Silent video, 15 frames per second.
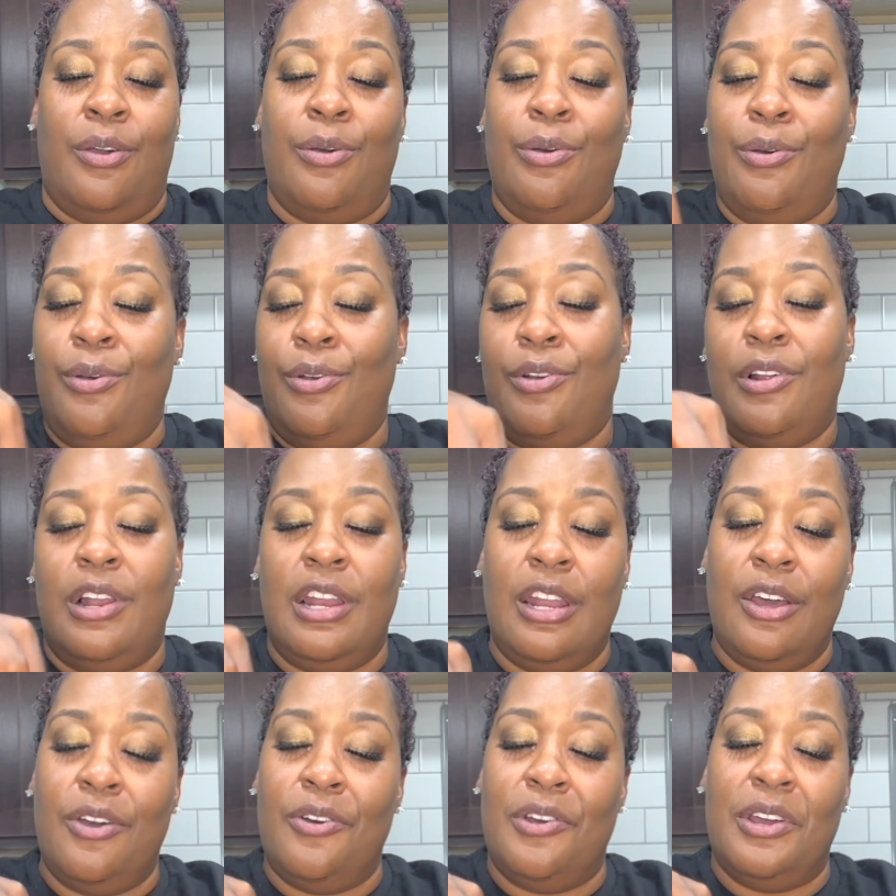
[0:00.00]
Oh
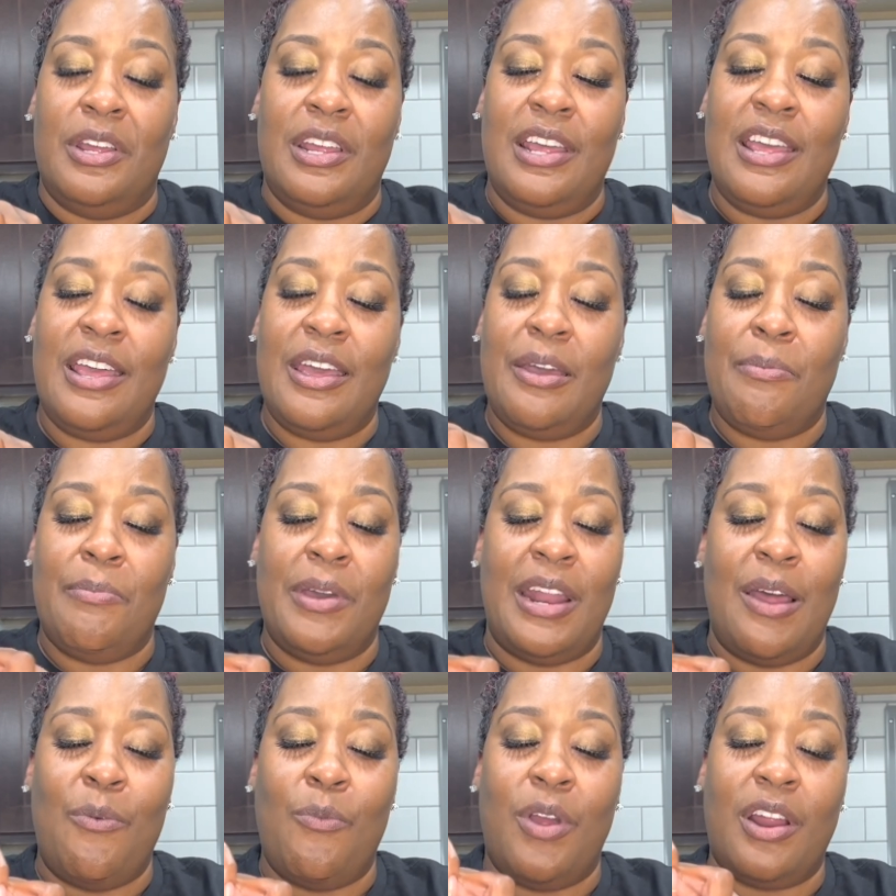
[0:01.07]
Lord, but
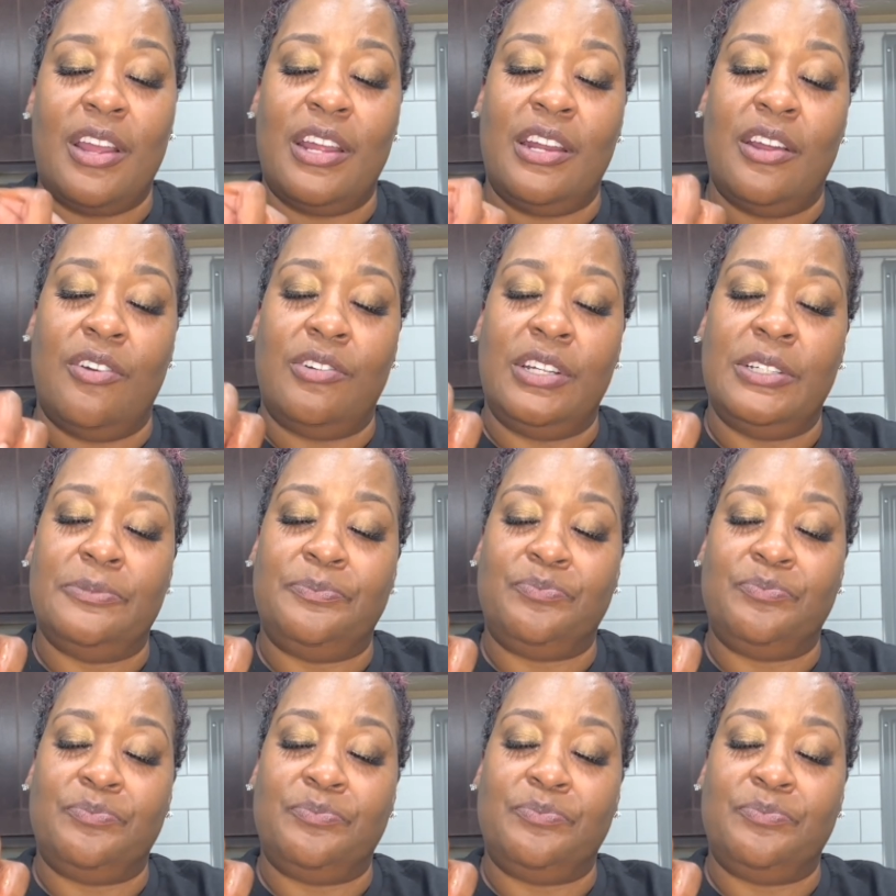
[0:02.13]
I'm working on it